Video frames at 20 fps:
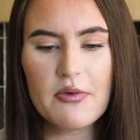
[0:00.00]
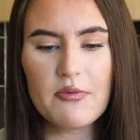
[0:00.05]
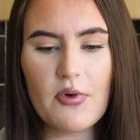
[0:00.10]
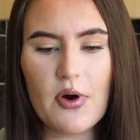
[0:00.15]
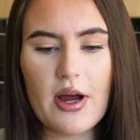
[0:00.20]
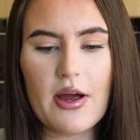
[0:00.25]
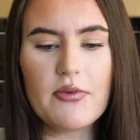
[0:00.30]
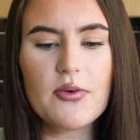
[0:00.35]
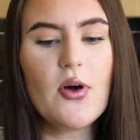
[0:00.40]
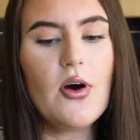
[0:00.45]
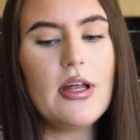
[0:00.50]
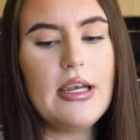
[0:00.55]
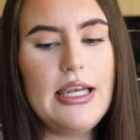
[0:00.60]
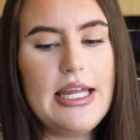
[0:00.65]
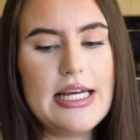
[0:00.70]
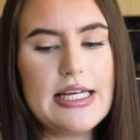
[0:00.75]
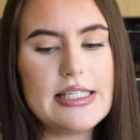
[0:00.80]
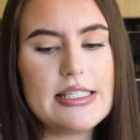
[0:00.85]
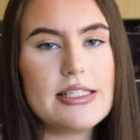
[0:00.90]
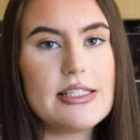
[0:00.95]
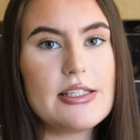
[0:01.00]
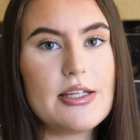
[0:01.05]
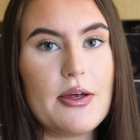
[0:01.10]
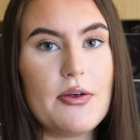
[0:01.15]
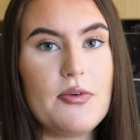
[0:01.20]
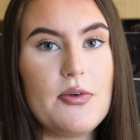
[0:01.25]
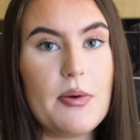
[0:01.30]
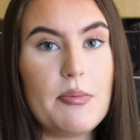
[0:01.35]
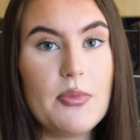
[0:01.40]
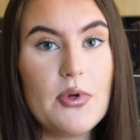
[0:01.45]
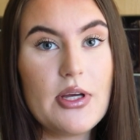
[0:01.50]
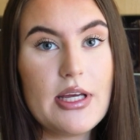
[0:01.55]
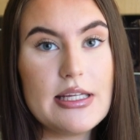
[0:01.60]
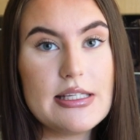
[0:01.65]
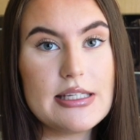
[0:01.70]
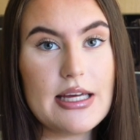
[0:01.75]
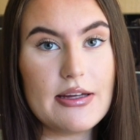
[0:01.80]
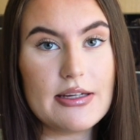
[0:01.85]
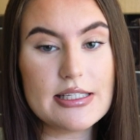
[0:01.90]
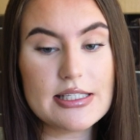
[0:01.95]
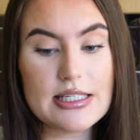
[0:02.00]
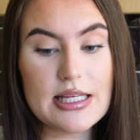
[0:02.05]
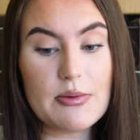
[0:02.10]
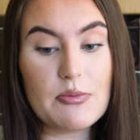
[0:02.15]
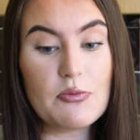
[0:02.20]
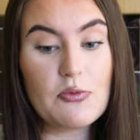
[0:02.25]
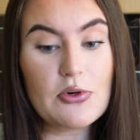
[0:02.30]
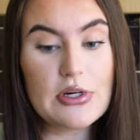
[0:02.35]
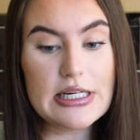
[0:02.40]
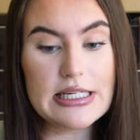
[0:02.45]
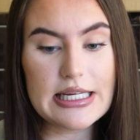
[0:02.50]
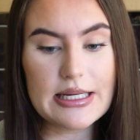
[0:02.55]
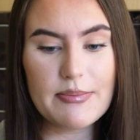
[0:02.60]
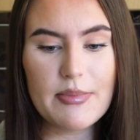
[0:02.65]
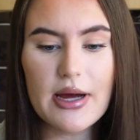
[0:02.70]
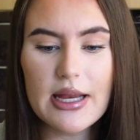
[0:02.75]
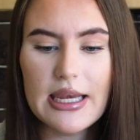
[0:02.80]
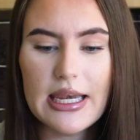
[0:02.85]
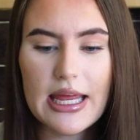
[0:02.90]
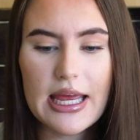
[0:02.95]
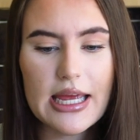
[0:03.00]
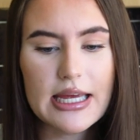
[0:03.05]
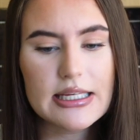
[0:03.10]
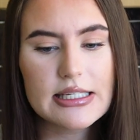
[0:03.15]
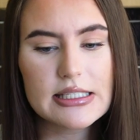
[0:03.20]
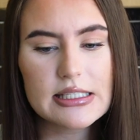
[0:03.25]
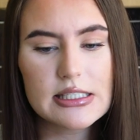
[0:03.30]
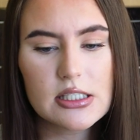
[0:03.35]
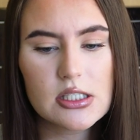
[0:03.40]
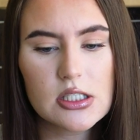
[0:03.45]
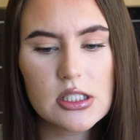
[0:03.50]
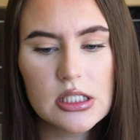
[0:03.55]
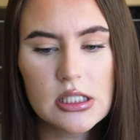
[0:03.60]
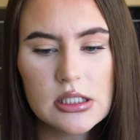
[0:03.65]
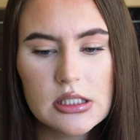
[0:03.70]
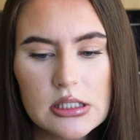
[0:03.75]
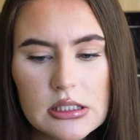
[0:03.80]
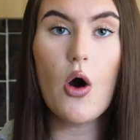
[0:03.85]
Right, I've got a list, so if I'm looking down it's because I'm reading my list.